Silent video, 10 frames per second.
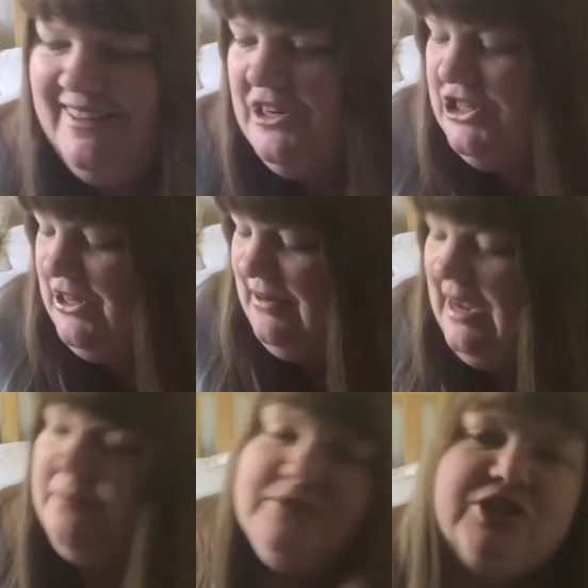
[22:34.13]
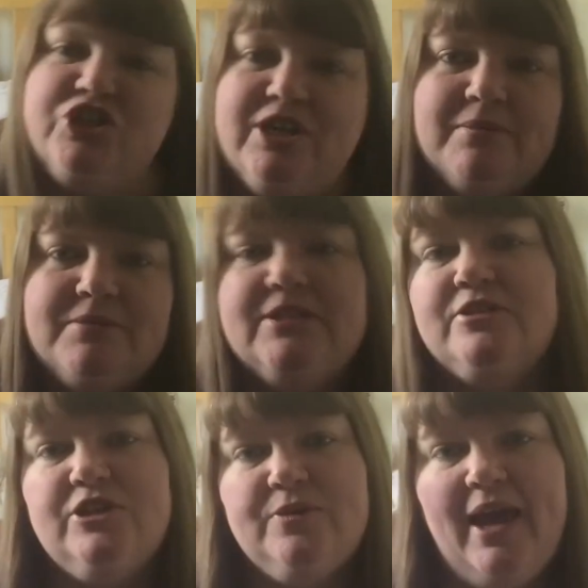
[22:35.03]
She's only able to ship to
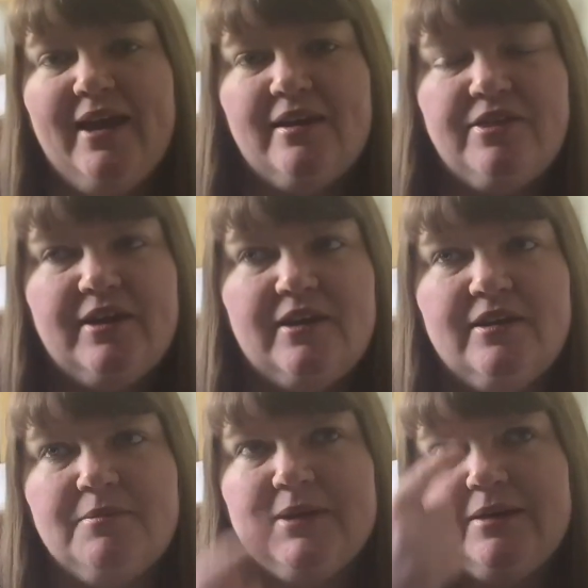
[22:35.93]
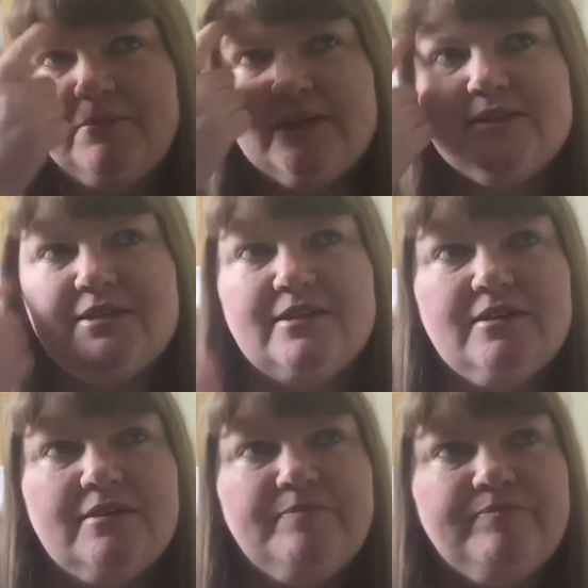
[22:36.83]
the UK, I think, at the minute, because of
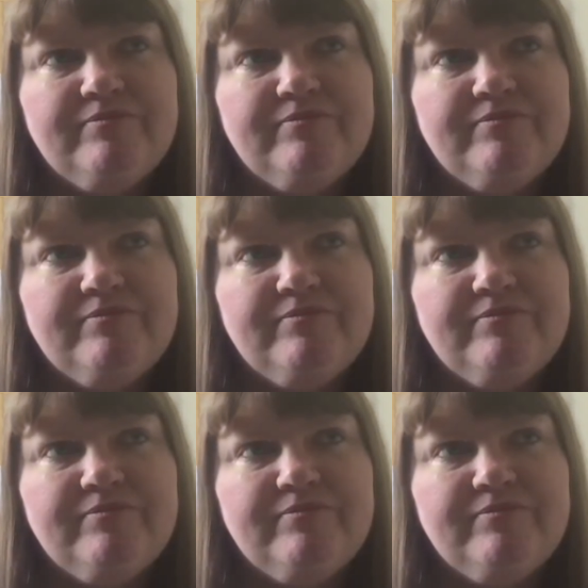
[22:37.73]
the,